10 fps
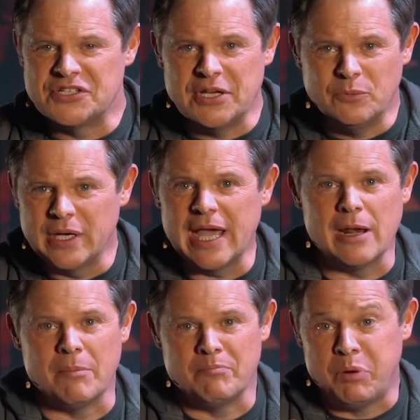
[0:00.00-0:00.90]
you see, and we got
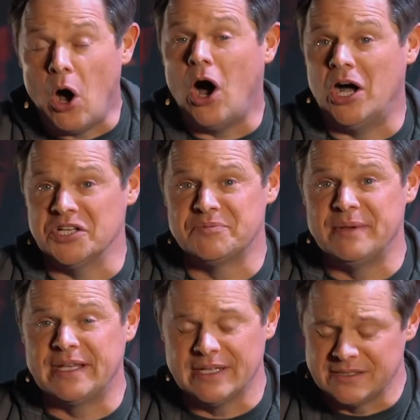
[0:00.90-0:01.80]
to pause
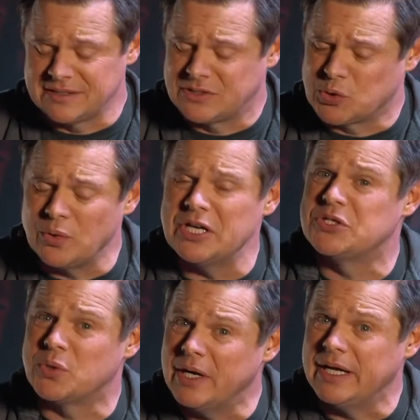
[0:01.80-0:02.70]
because
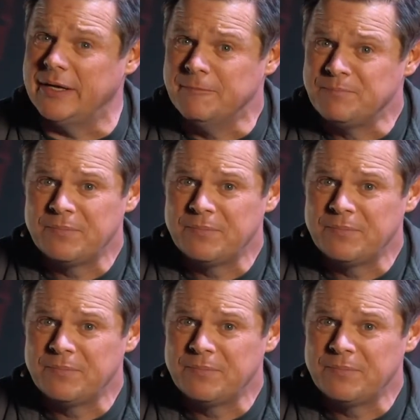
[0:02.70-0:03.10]
2020